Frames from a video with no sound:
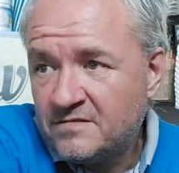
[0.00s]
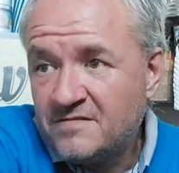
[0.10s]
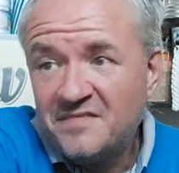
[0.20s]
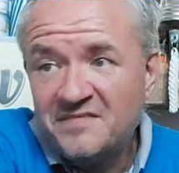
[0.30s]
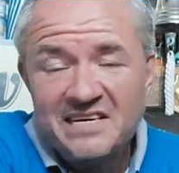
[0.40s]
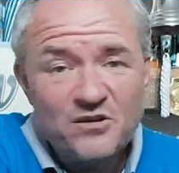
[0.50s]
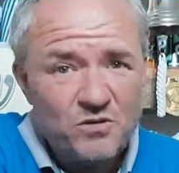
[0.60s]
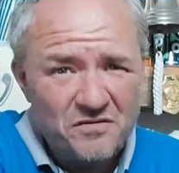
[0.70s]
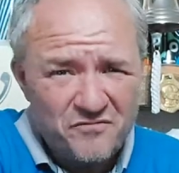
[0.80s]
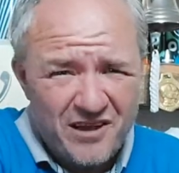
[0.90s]

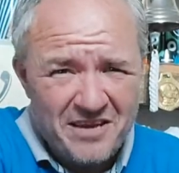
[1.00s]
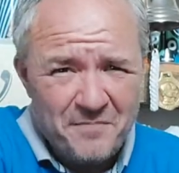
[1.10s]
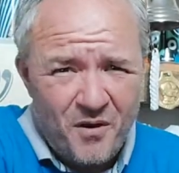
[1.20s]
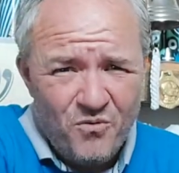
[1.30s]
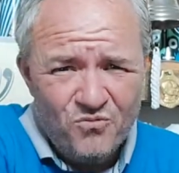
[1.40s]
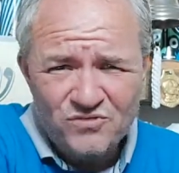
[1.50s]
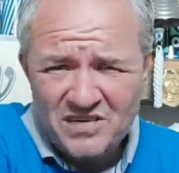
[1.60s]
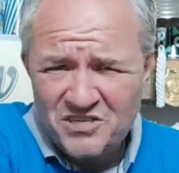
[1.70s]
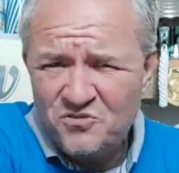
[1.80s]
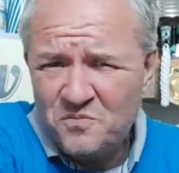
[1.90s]
£15 for 8 bottles.
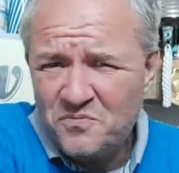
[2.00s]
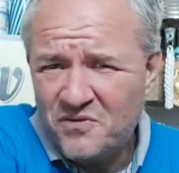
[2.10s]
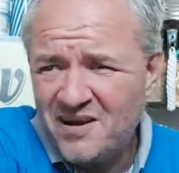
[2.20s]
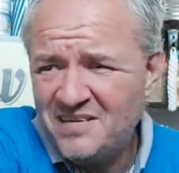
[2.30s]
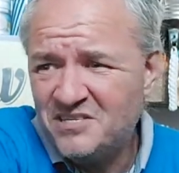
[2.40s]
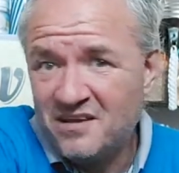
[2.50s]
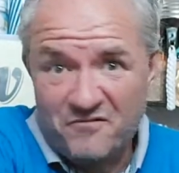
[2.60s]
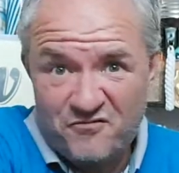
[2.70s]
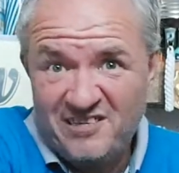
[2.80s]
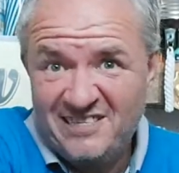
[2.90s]
That's a good price. And
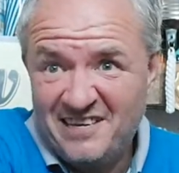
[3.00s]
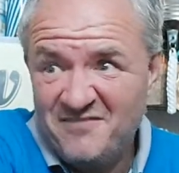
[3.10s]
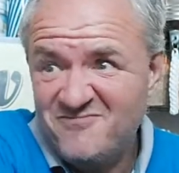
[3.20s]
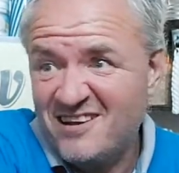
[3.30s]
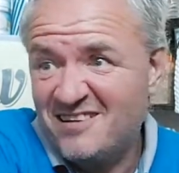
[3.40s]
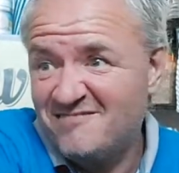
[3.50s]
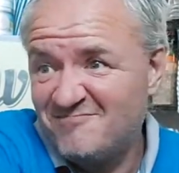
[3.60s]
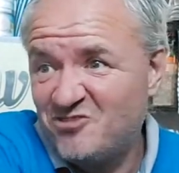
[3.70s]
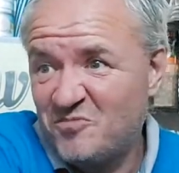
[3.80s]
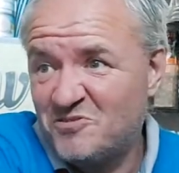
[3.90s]
free delivery.
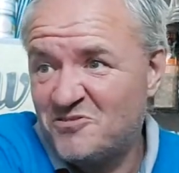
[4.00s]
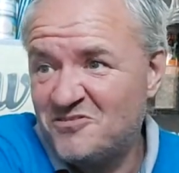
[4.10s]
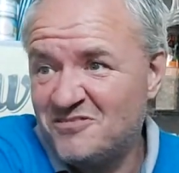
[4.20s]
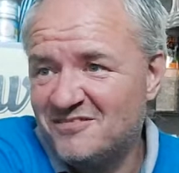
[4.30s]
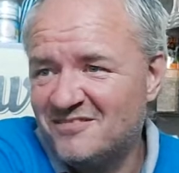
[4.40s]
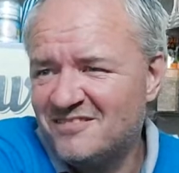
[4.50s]
Job's a good one.